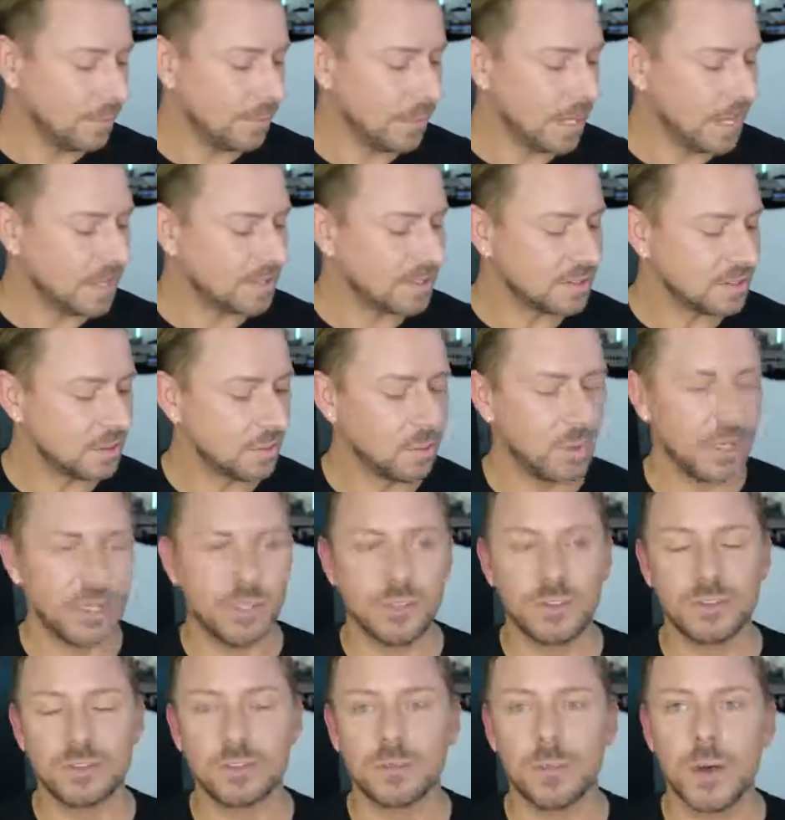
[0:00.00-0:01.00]
Plus,
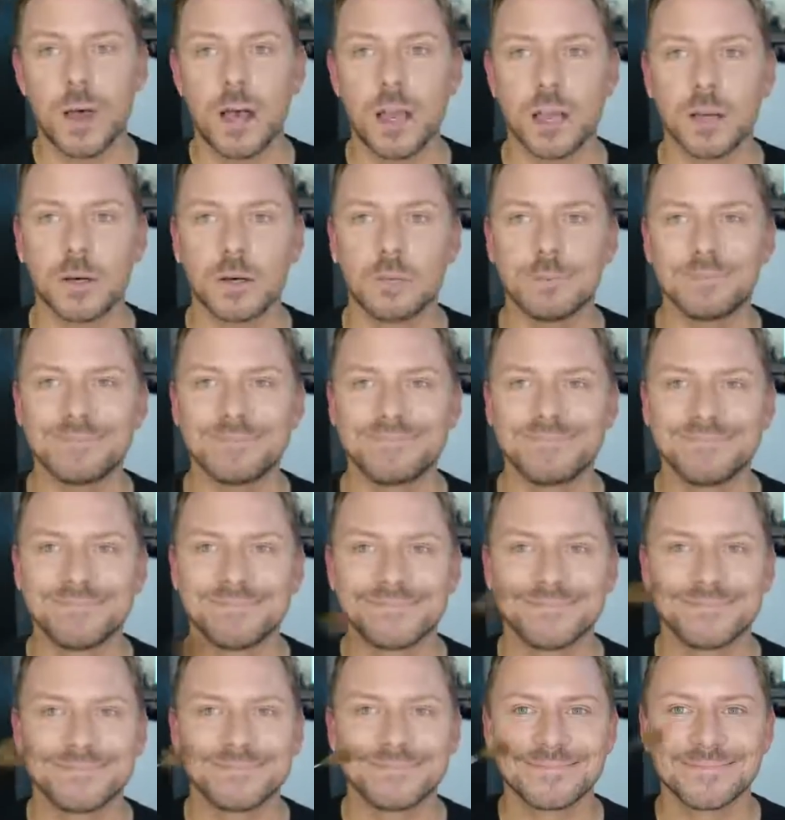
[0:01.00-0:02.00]
when you smile,
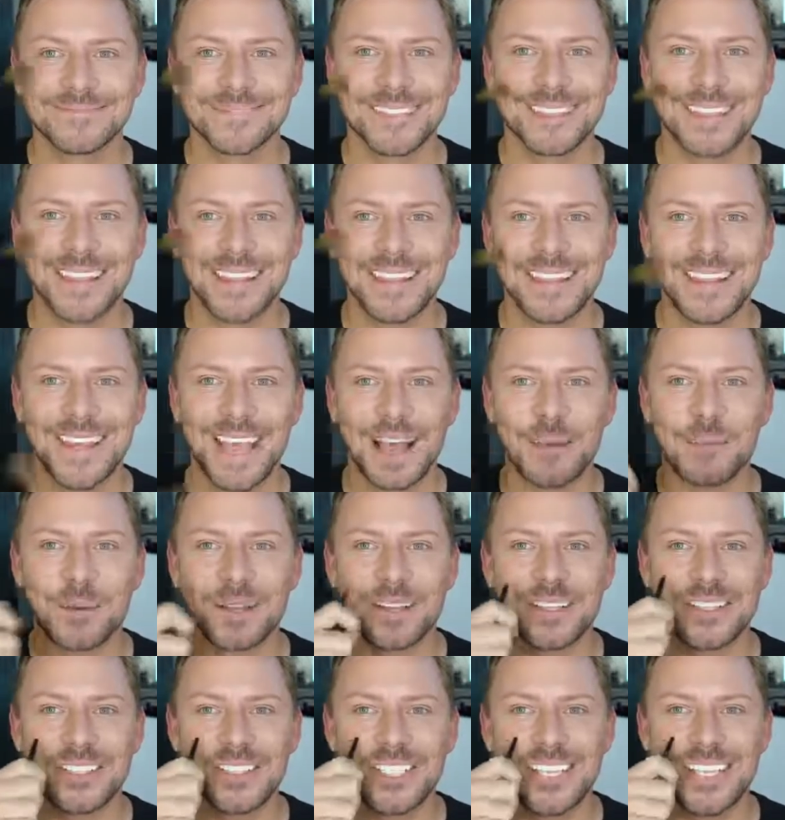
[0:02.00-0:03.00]
the
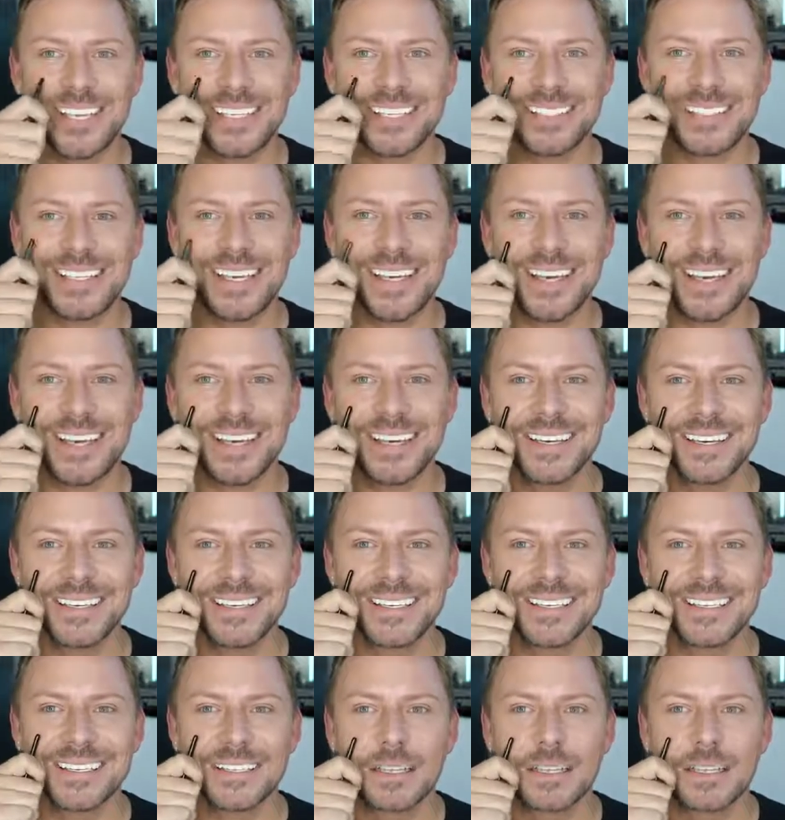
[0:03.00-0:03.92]
apple of the cheek is here,